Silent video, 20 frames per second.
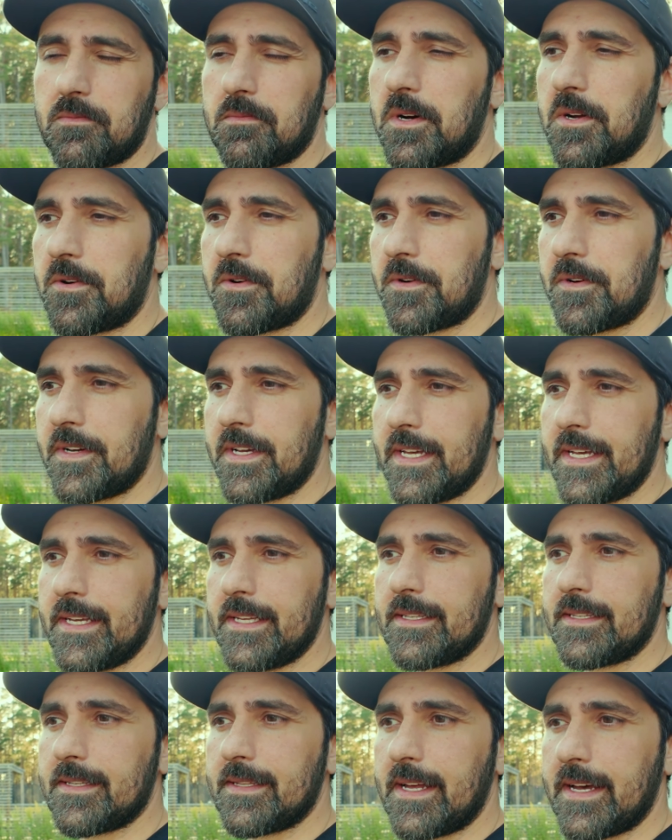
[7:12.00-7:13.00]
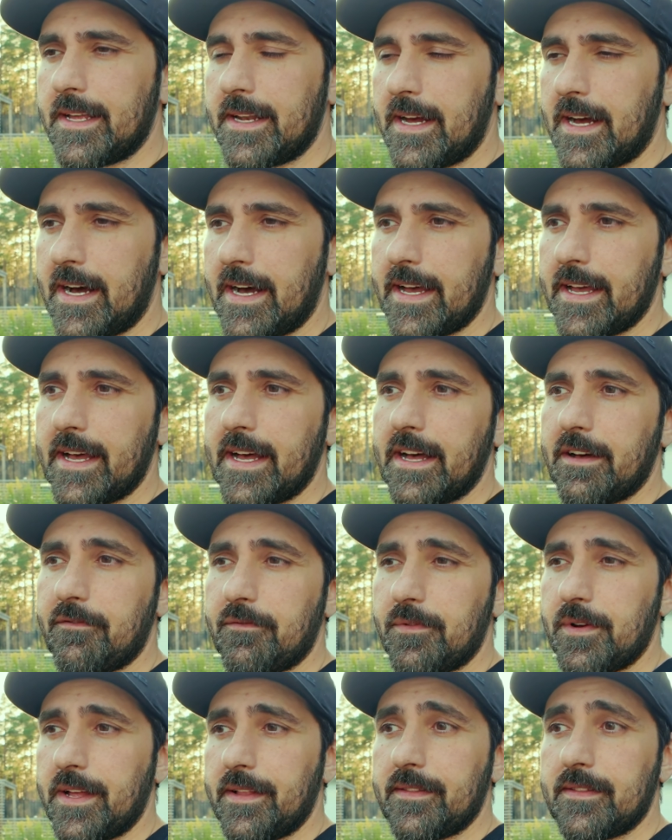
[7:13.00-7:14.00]
tomorrow is that I
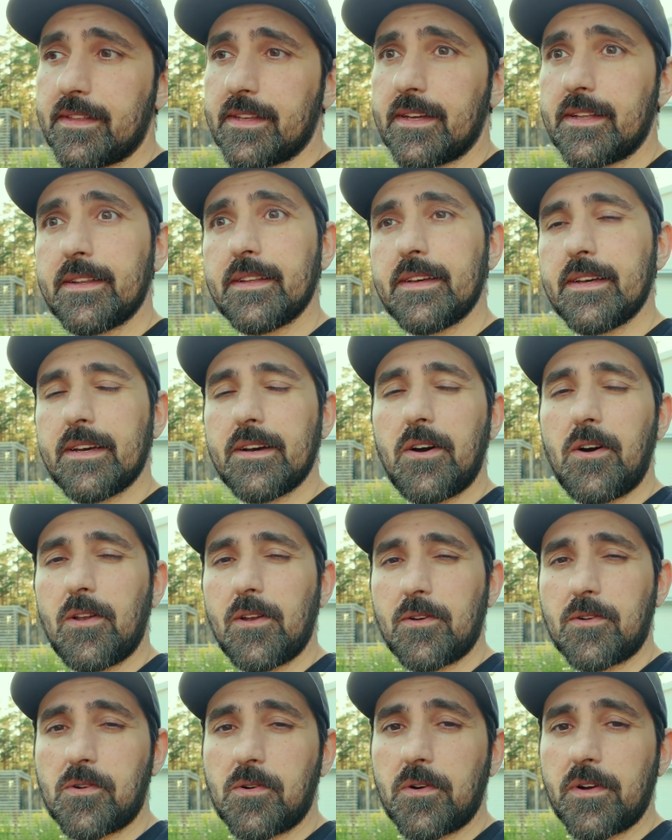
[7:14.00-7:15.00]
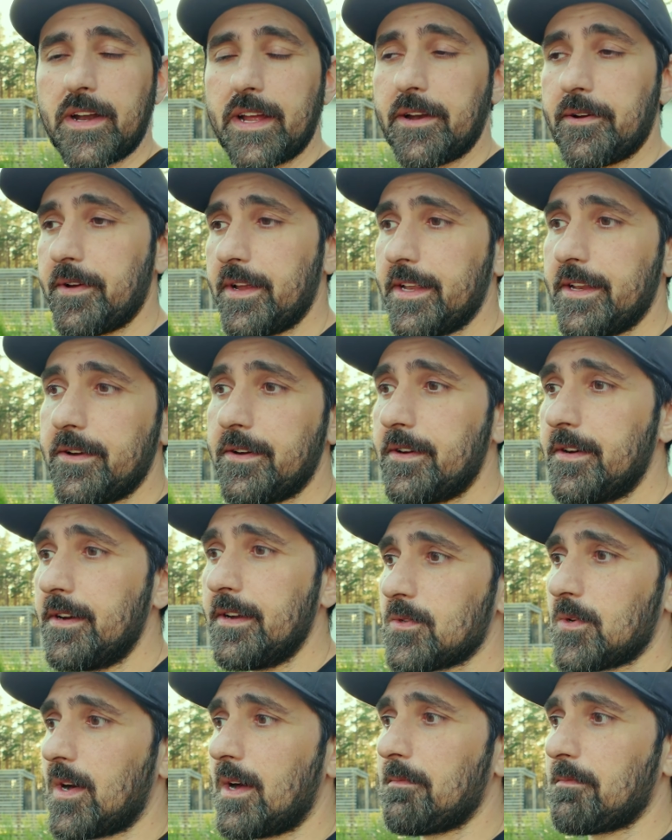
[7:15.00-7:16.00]
have rented a hollow core aerator.
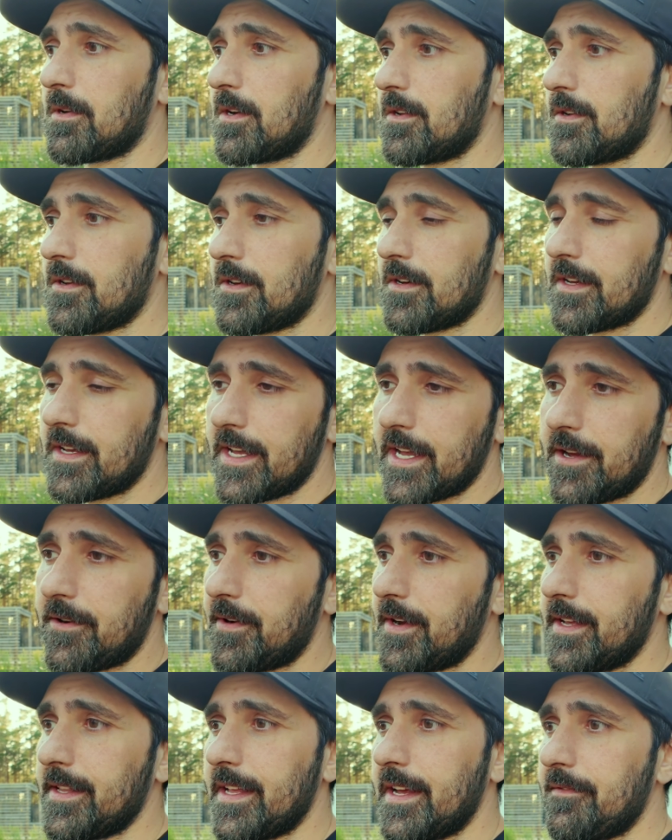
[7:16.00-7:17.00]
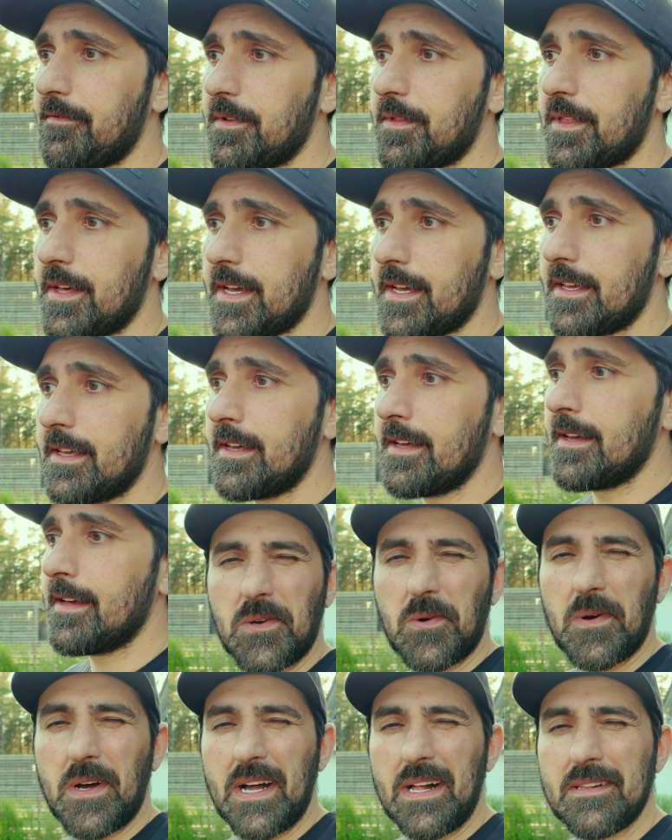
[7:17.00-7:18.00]
So I'm gonna aerate everything.
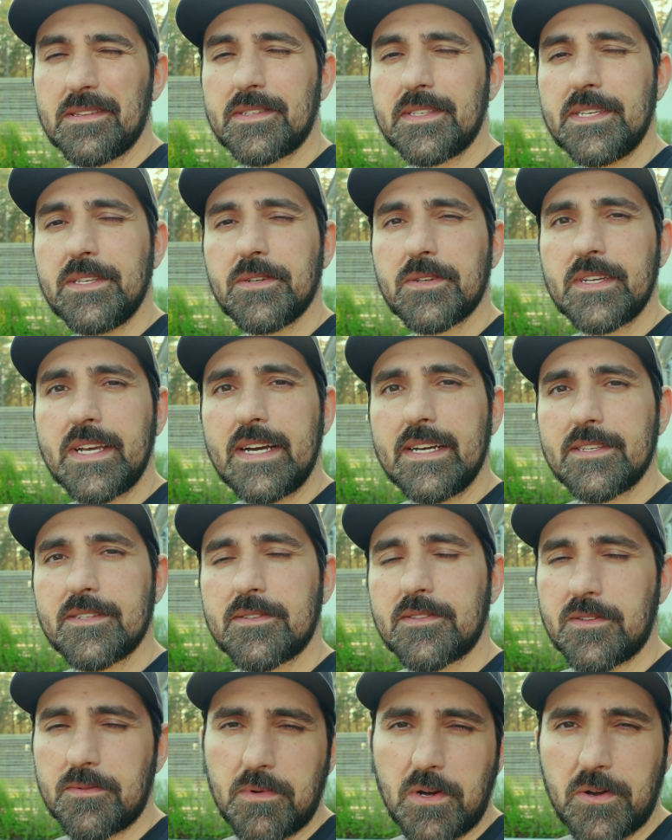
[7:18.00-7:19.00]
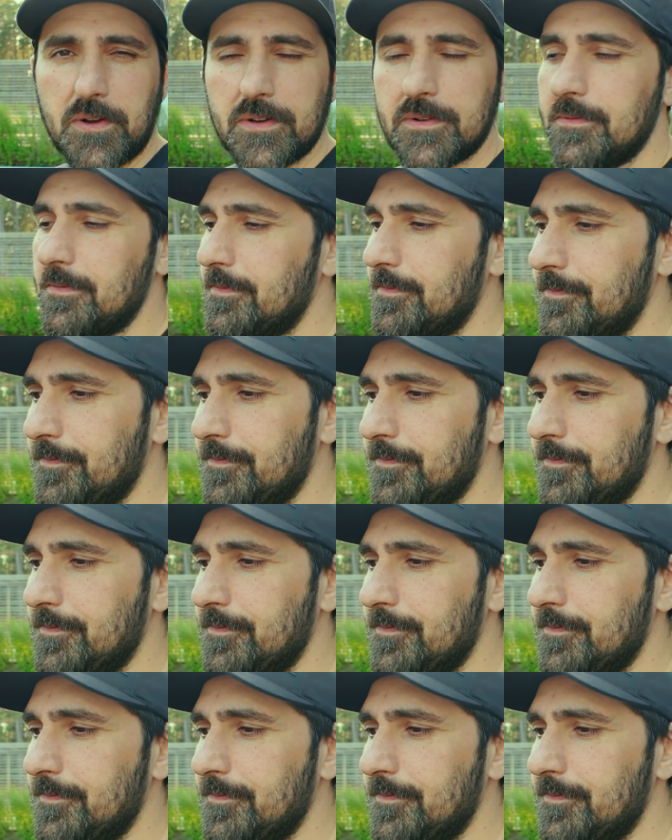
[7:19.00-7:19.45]
So I'll see you guys tomorrow.